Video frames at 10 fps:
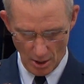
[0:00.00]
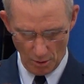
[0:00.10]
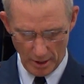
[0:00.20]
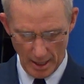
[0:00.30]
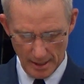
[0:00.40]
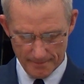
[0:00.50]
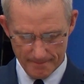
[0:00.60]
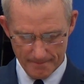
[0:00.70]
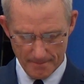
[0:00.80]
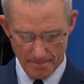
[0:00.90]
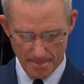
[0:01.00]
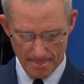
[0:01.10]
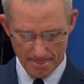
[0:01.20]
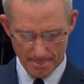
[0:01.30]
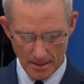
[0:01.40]
Okay,
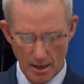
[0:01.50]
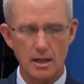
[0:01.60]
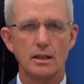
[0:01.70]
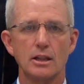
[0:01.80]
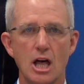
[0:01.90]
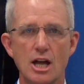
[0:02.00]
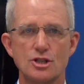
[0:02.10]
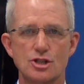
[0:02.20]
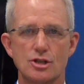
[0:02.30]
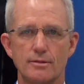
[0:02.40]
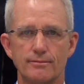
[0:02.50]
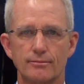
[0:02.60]
lunch.